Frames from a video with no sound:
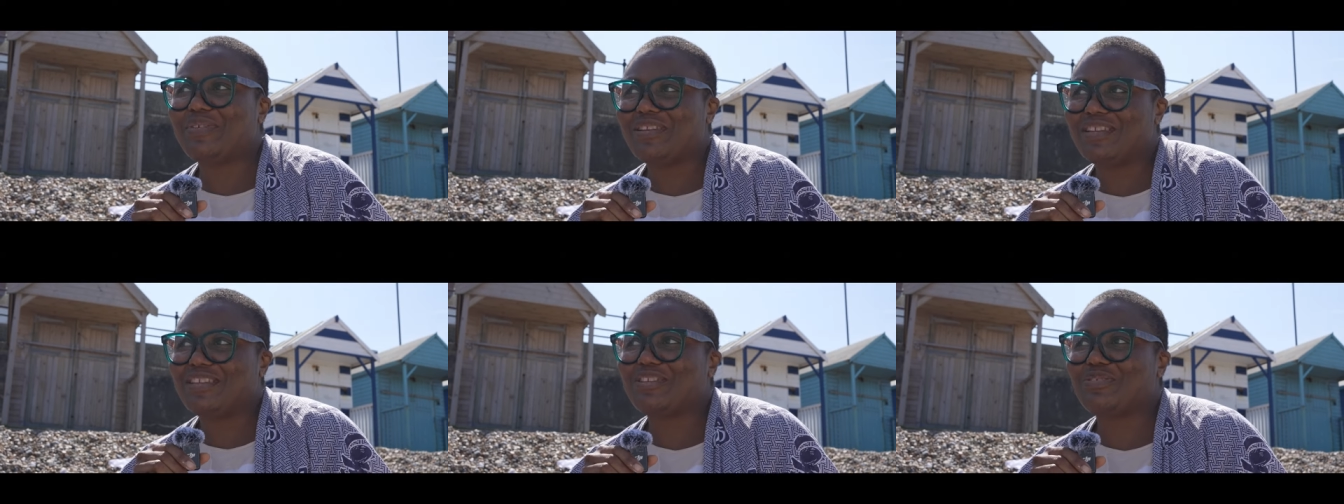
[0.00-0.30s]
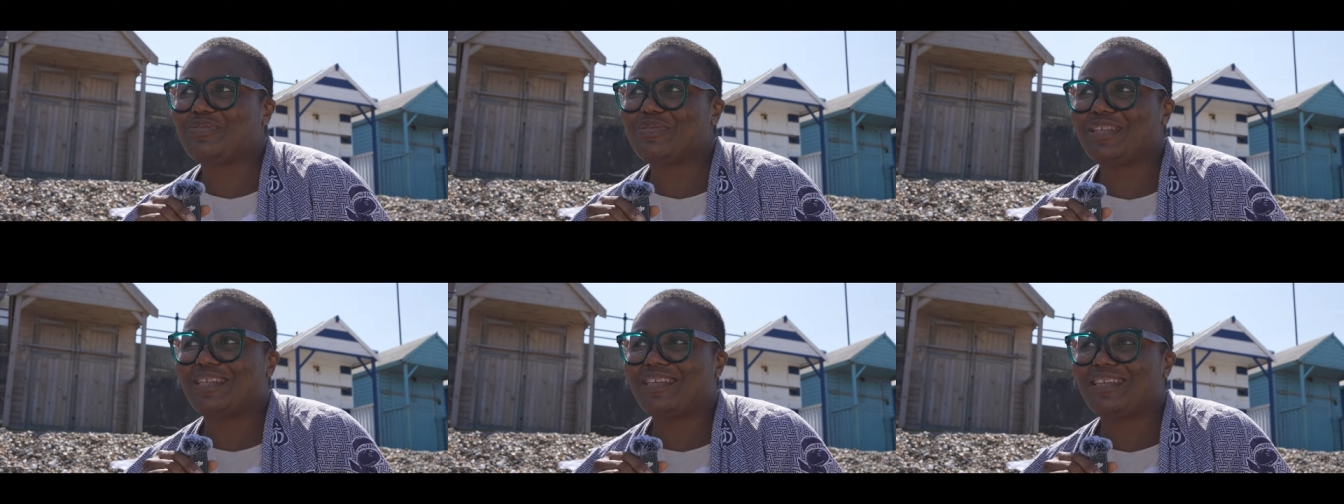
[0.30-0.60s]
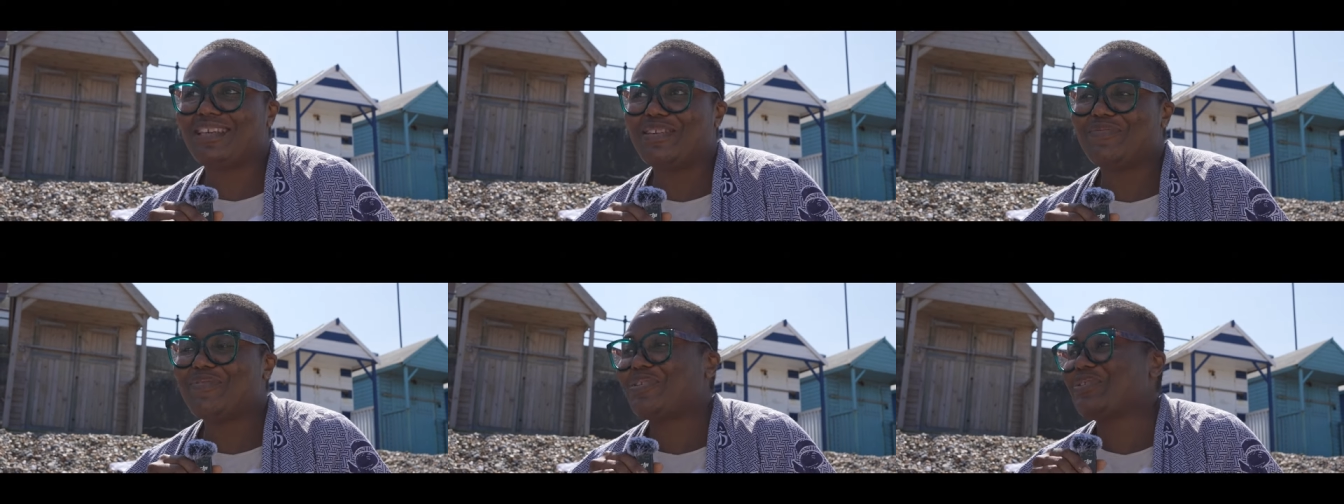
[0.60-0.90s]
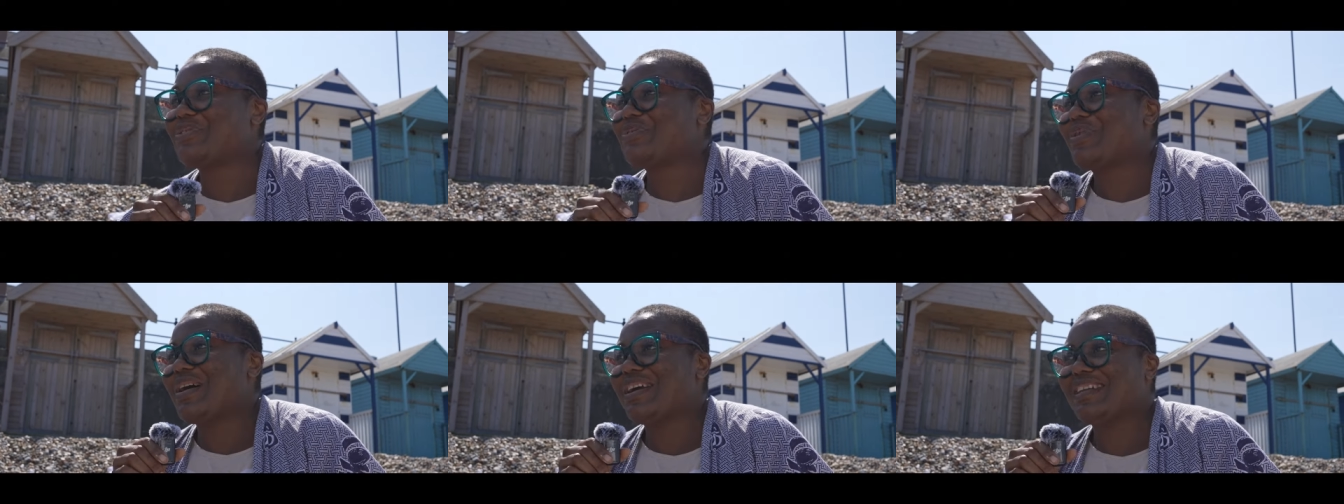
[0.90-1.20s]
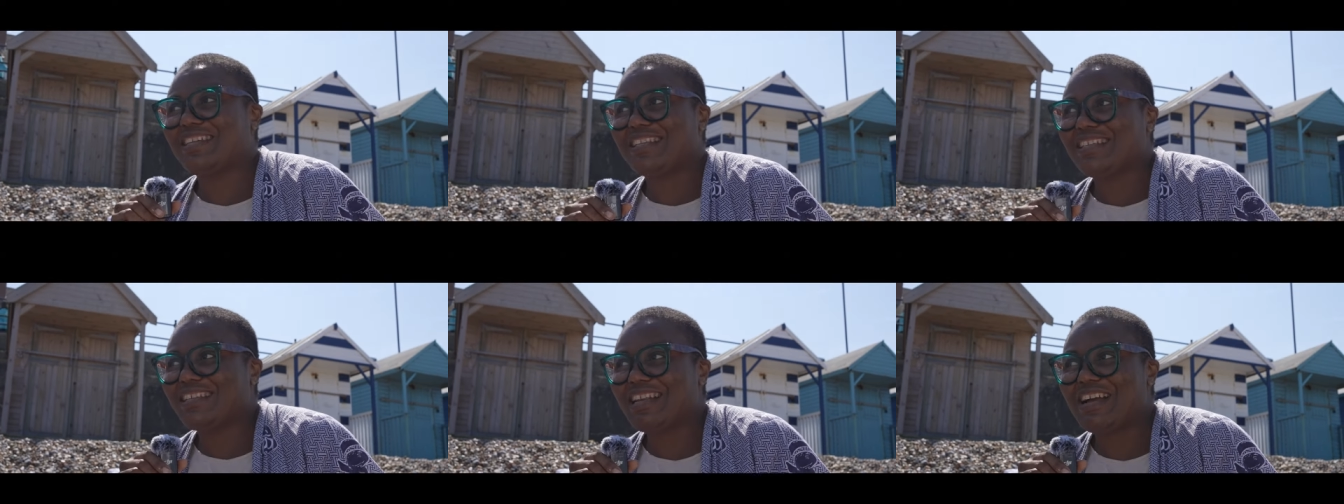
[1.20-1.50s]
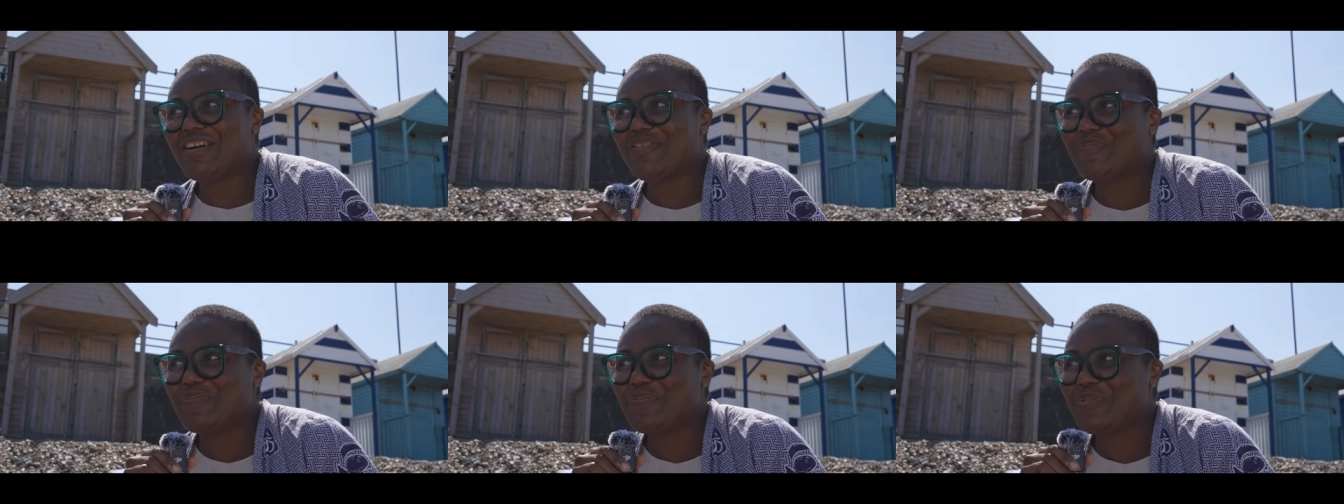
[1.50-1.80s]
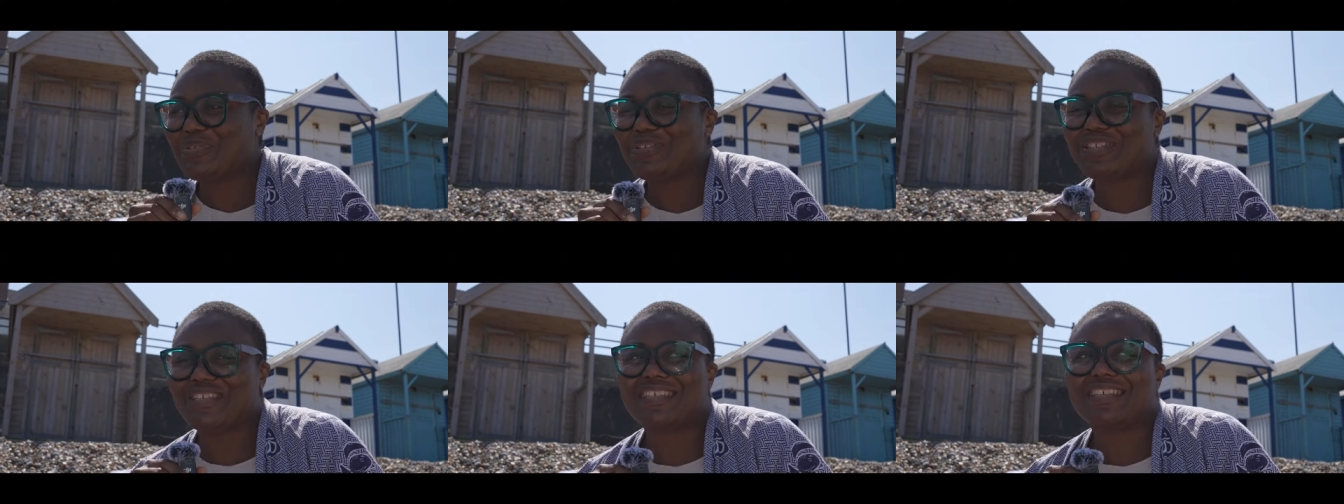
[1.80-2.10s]
ministry, even though I didn't have
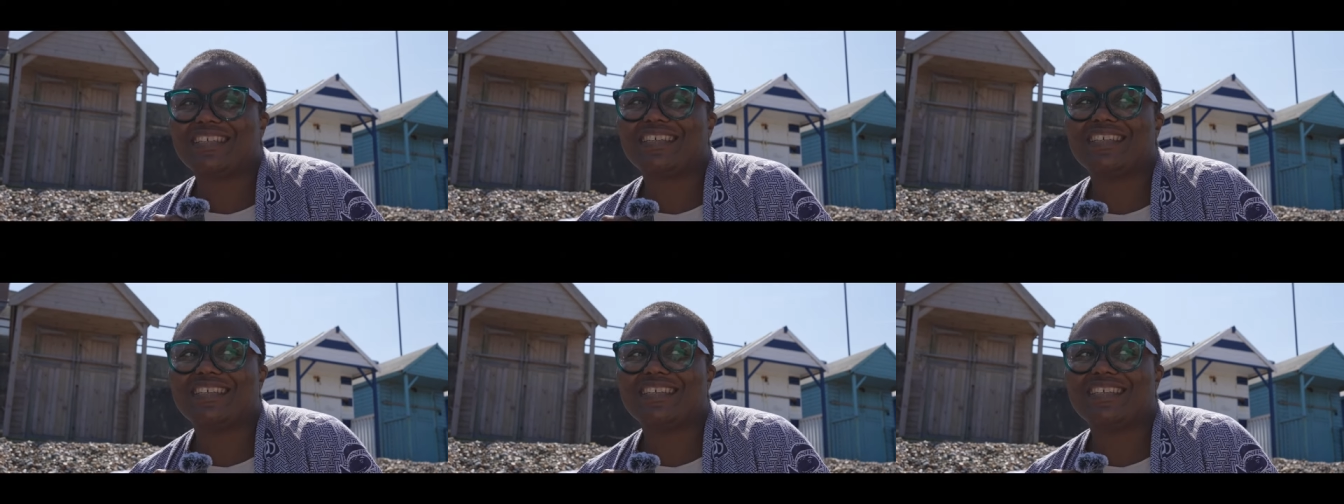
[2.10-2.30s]
much.